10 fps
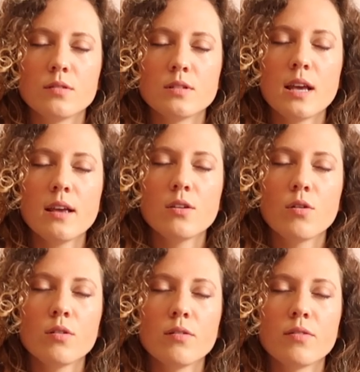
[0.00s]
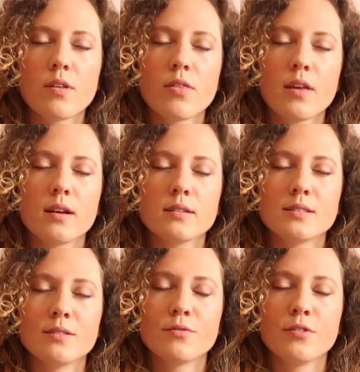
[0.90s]
Take note of the things
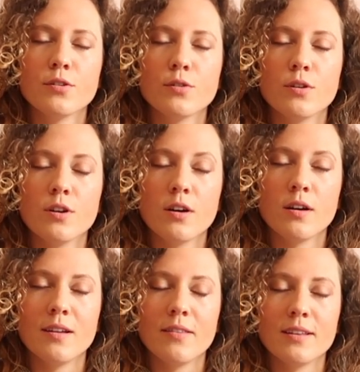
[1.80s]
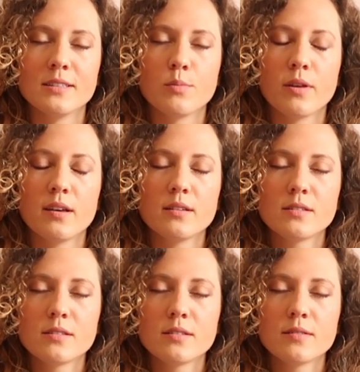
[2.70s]
that feel good in this
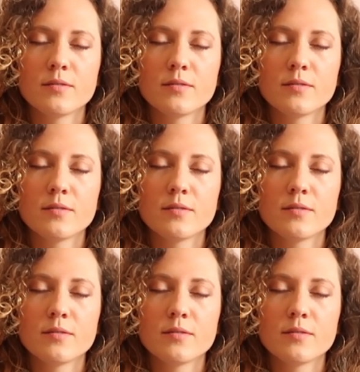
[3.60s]
place.